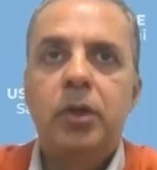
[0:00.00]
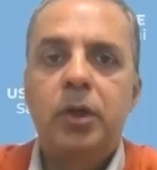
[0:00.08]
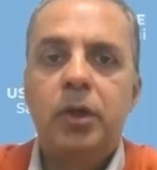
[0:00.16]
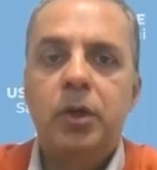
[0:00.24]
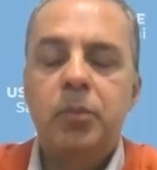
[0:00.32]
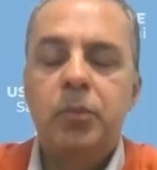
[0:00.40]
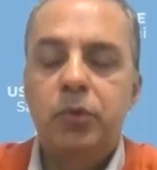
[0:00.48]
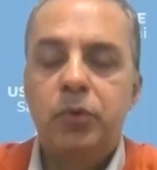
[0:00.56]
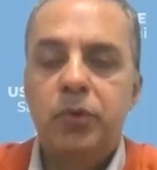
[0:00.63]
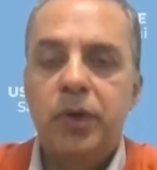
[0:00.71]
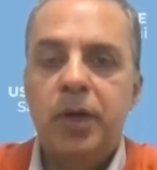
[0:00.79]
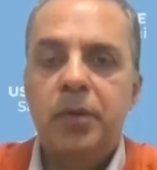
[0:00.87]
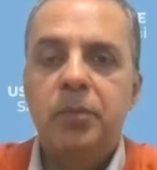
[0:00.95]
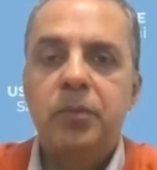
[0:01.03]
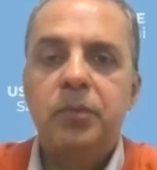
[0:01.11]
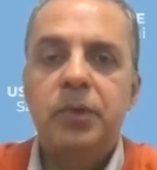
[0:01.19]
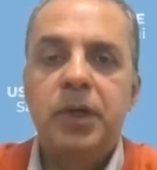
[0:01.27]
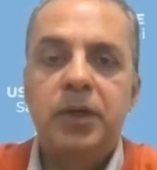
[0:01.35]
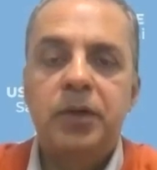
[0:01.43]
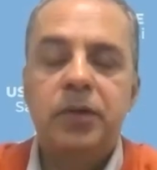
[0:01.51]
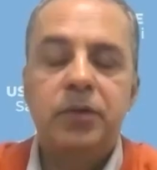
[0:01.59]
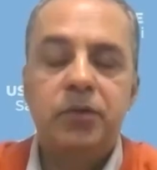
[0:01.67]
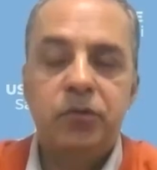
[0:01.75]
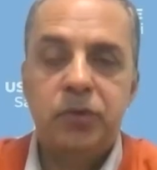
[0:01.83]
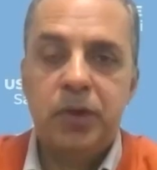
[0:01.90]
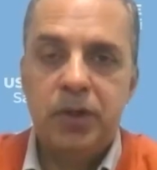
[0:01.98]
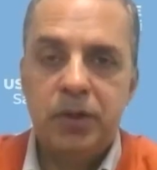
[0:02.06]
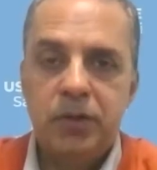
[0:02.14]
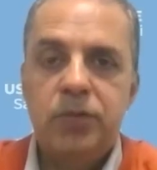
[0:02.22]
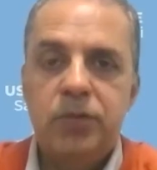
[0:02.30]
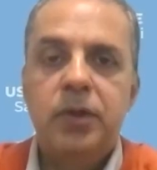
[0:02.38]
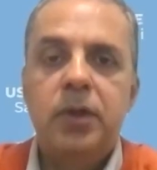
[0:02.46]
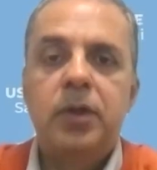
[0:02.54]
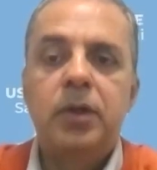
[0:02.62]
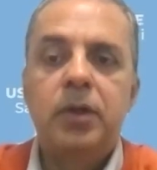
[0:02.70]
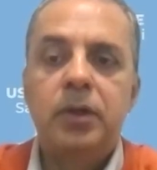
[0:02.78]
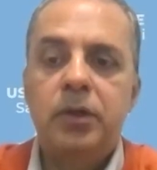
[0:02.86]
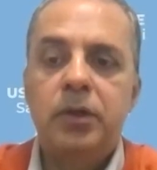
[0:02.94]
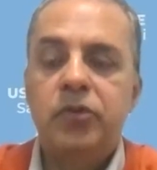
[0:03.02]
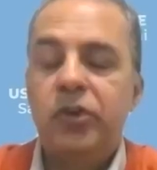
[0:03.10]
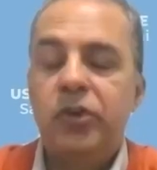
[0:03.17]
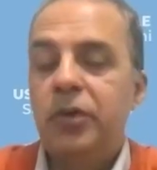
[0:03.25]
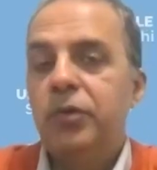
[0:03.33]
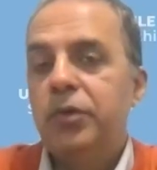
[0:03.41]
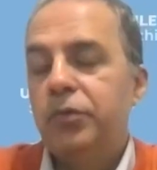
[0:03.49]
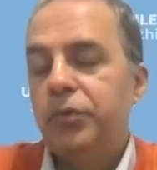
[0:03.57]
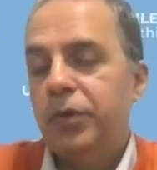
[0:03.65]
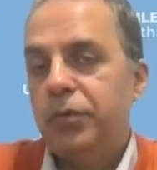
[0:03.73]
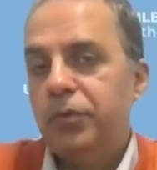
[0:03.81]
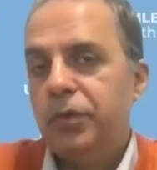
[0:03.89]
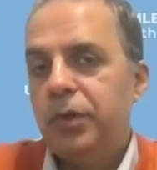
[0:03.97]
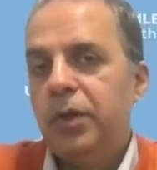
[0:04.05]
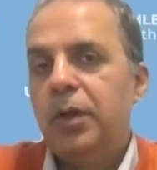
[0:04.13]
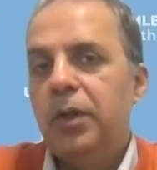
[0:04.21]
program that starts January 5th.